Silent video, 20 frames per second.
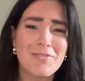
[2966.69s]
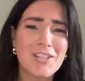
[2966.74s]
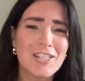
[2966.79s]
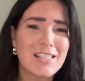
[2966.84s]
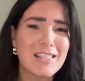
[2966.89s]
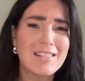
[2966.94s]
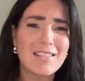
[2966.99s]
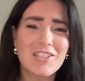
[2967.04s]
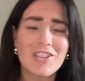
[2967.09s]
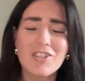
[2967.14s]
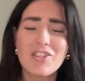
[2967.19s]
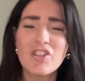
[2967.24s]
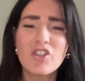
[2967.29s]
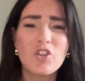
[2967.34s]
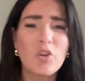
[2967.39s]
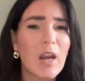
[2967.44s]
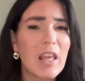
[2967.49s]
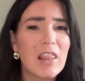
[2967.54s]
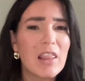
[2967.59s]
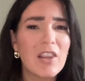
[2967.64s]
Just
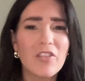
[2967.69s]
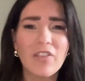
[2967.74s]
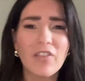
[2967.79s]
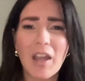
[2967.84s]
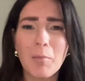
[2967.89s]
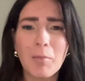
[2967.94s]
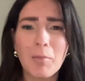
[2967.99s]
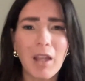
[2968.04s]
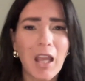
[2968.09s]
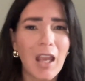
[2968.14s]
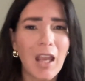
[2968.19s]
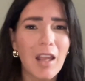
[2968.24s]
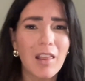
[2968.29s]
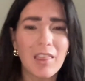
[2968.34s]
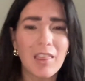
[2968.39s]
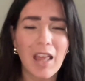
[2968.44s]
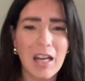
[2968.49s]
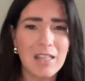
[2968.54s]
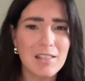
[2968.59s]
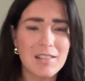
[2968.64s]
join the
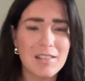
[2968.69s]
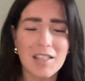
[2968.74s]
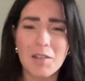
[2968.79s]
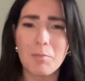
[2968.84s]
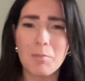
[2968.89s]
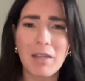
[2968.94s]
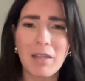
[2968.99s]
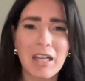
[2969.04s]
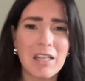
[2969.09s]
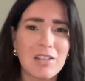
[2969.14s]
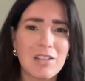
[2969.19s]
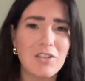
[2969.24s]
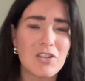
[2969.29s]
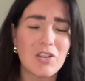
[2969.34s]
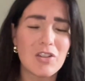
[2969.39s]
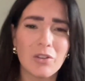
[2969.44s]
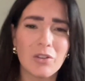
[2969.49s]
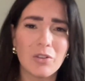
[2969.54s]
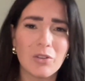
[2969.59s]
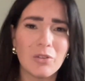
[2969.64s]
family that is
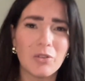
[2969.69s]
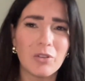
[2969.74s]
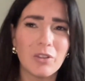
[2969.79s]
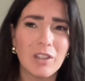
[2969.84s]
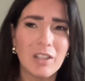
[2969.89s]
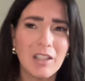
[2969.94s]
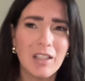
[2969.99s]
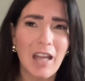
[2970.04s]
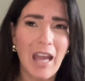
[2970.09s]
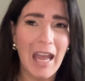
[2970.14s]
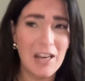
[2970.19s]
committed to